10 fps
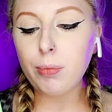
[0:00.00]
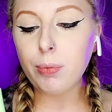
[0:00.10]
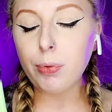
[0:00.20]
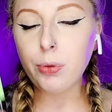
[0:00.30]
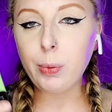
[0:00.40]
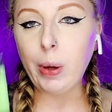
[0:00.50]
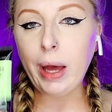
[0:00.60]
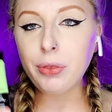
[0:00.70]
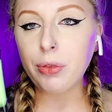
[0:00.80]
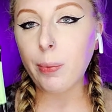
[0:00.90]

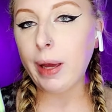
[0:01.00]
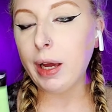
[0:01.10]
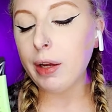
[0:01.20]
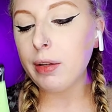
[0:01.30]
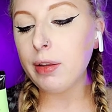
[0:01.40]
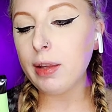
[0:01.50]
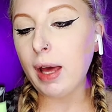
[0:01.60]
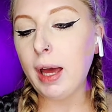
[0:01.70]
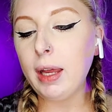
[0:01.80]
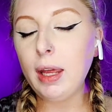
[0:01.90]
throughout the wear,
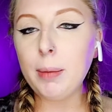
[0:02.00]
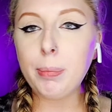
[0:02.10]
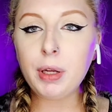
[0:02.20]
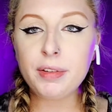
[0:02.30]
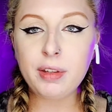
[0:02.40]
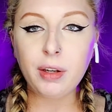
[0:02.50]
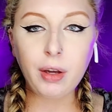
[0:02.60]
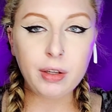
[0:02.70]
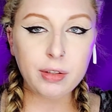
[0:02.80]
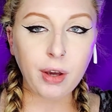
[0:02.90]
that it puts it
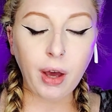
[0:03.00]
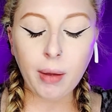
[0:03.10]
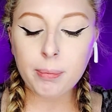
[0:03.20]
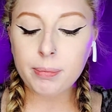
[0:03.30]
on top.